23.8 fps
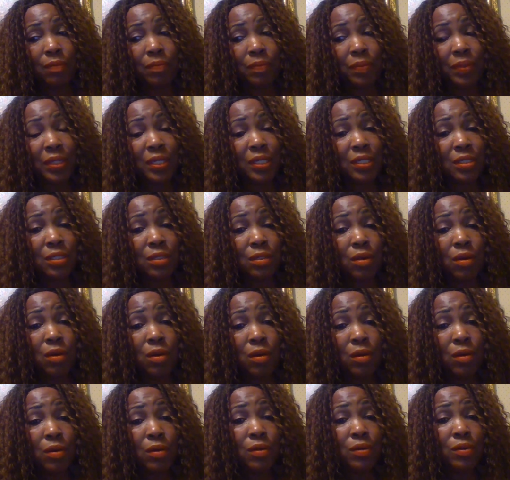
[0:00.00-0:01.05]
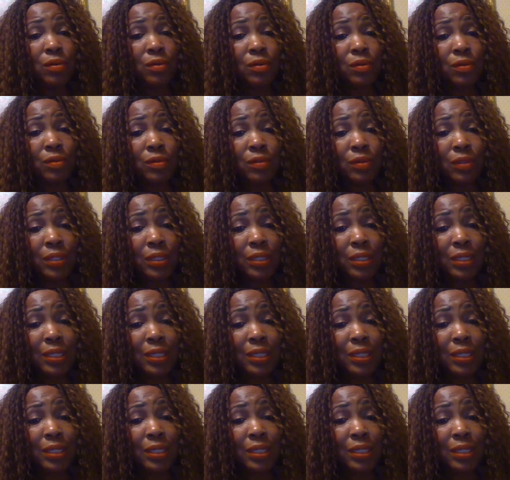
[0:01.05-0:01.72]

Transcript: but it's called